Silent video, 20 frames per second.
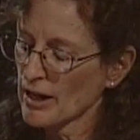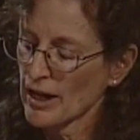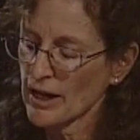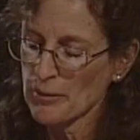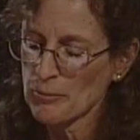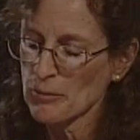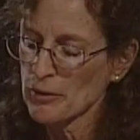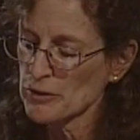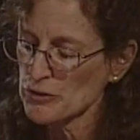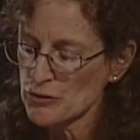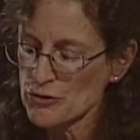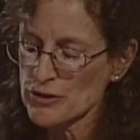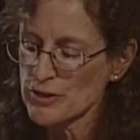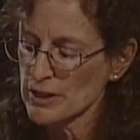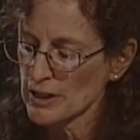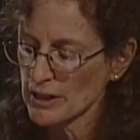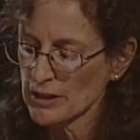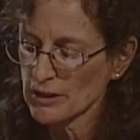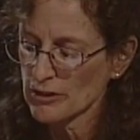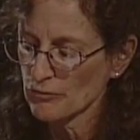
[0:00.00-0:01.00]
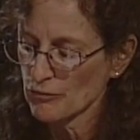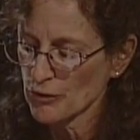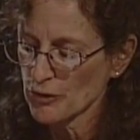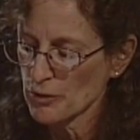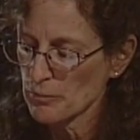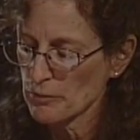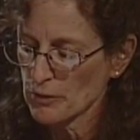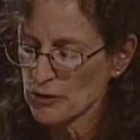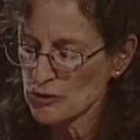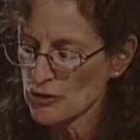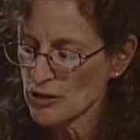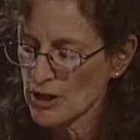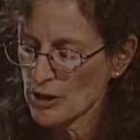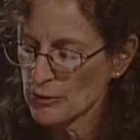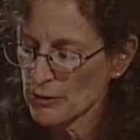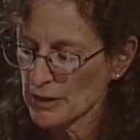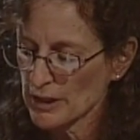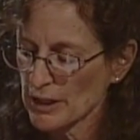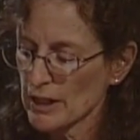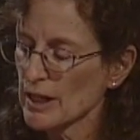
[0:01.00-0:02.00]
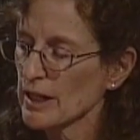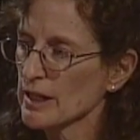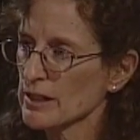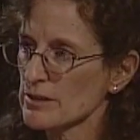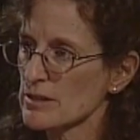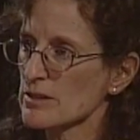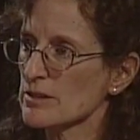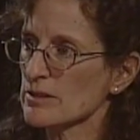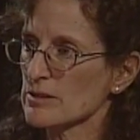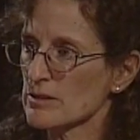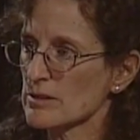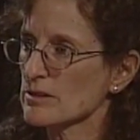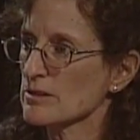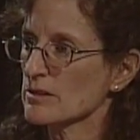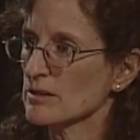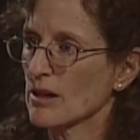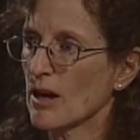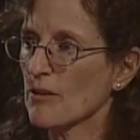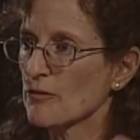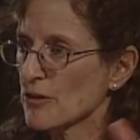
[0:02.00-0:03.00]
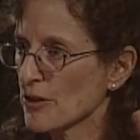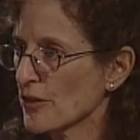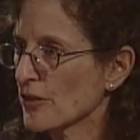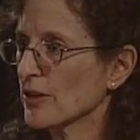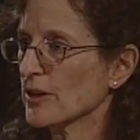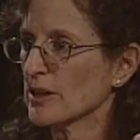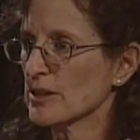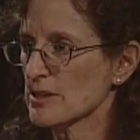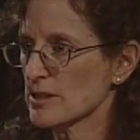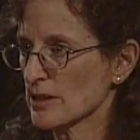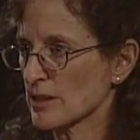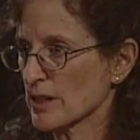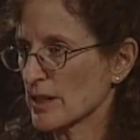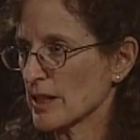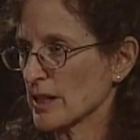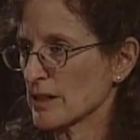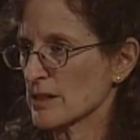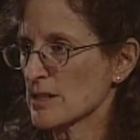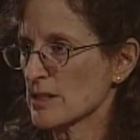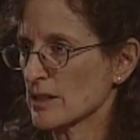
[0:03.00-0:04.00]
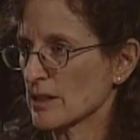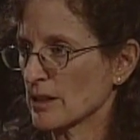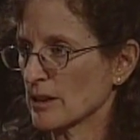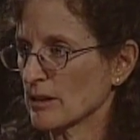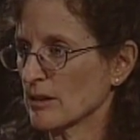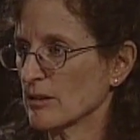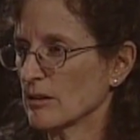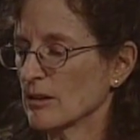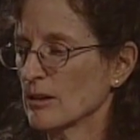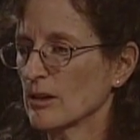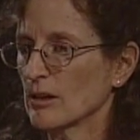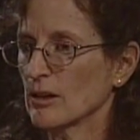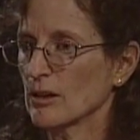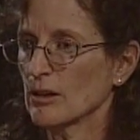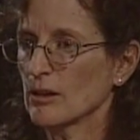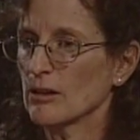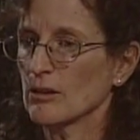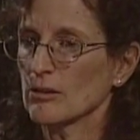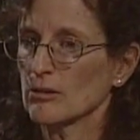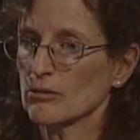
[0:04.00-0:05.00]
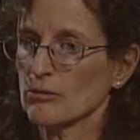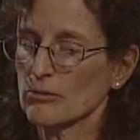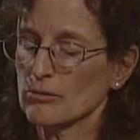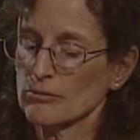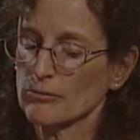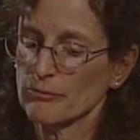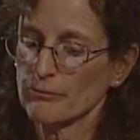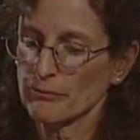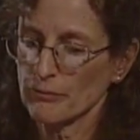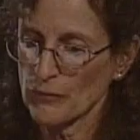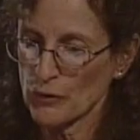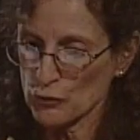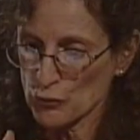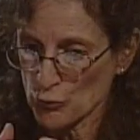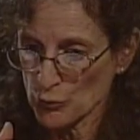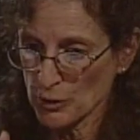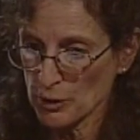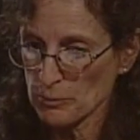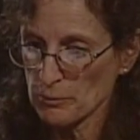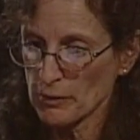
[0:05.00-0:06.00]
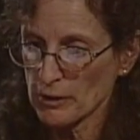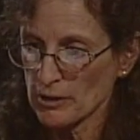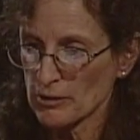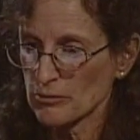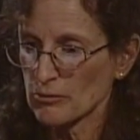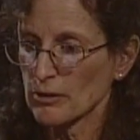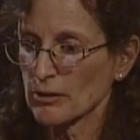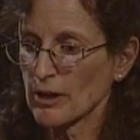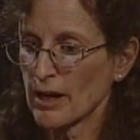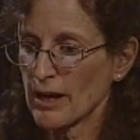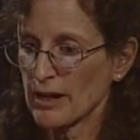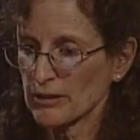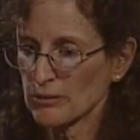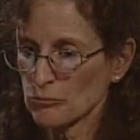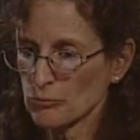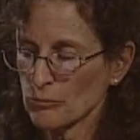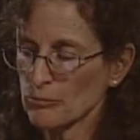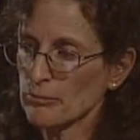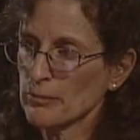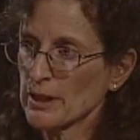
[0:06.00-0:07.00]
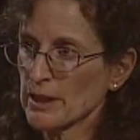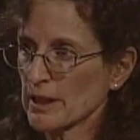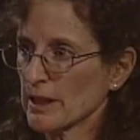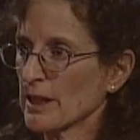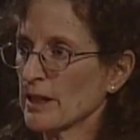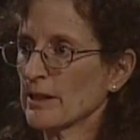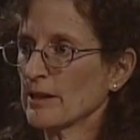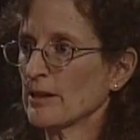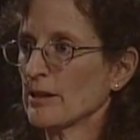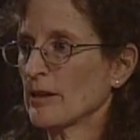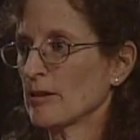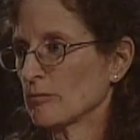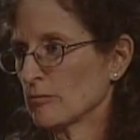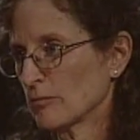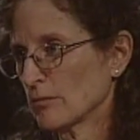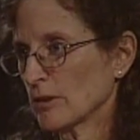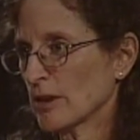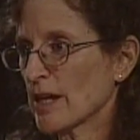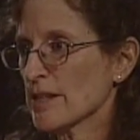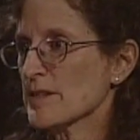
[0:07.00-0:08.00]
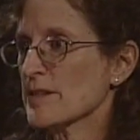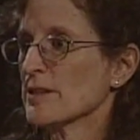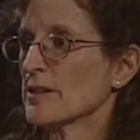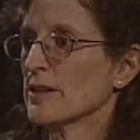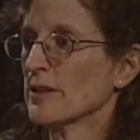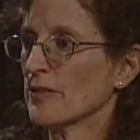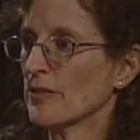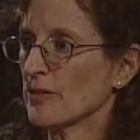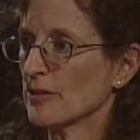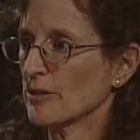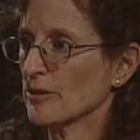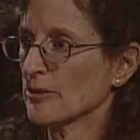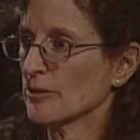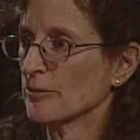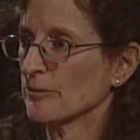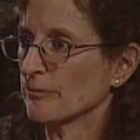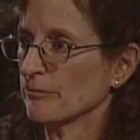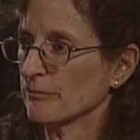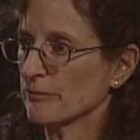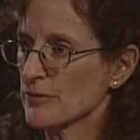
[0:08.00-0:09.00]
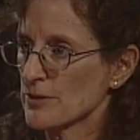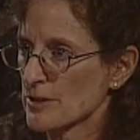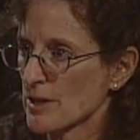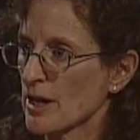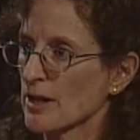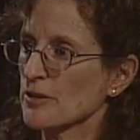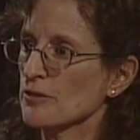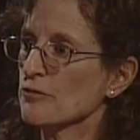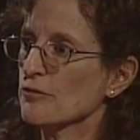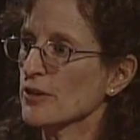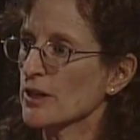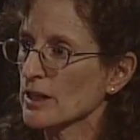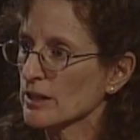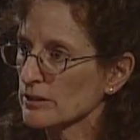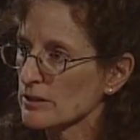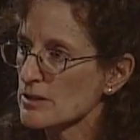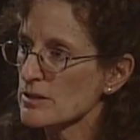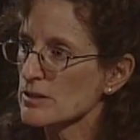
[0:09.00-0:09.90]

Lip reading: I'm understanding very much how it enhances, everything is enhancing the treatment and mitigating and lessening the side effects.